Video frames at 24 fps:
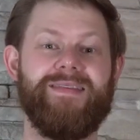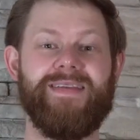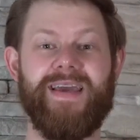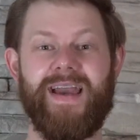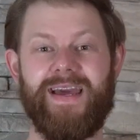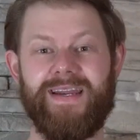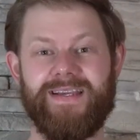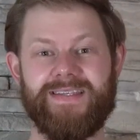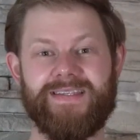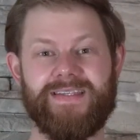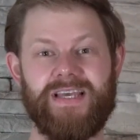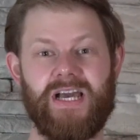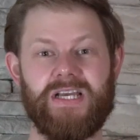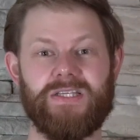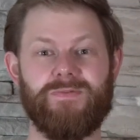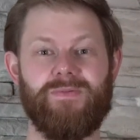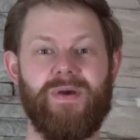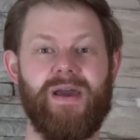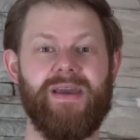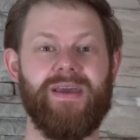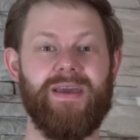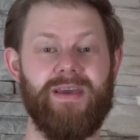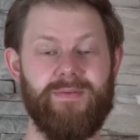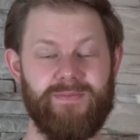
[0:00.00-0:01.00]
Danny
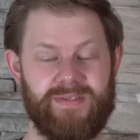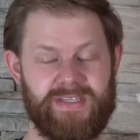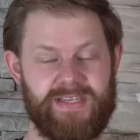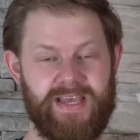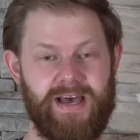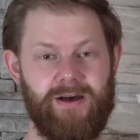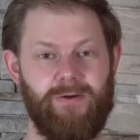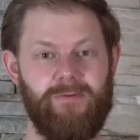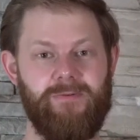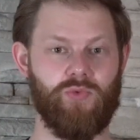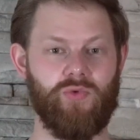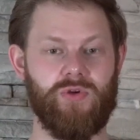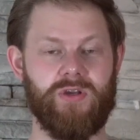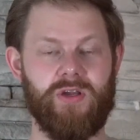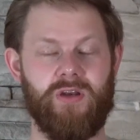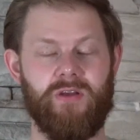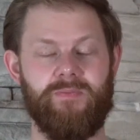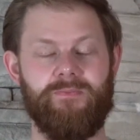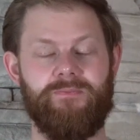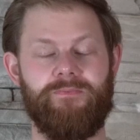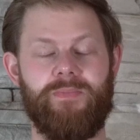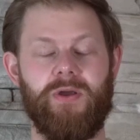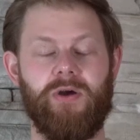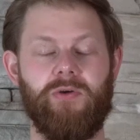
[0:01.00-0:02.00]
Sexbang himself. We're
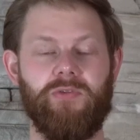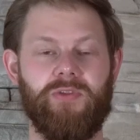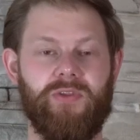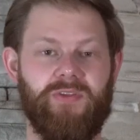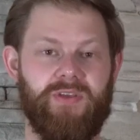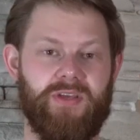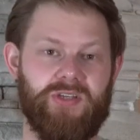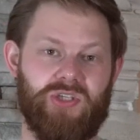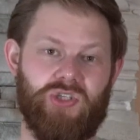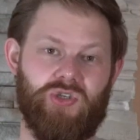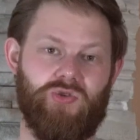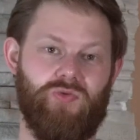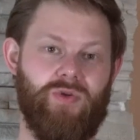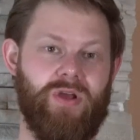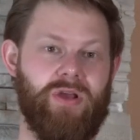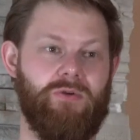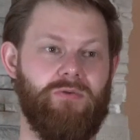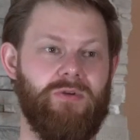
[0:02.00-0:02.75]
going to build this drink.